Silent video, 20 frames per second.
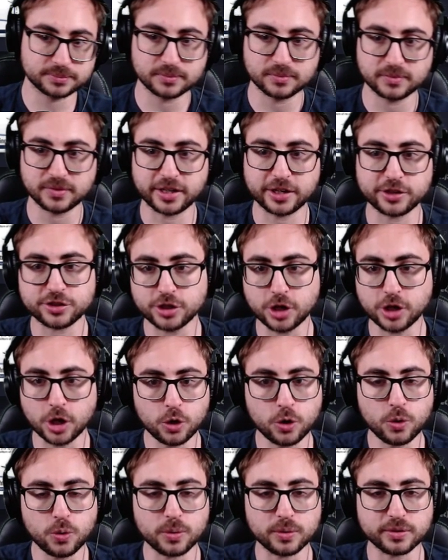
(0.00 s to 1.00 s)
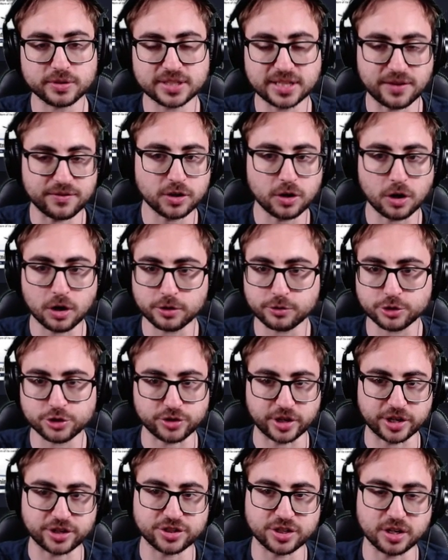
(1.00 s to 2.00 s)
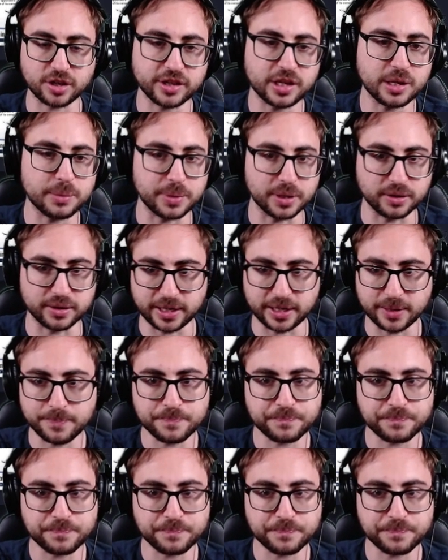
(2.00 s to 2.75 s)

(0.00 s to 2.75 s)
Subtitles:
There's no 7-card restriction on the ability,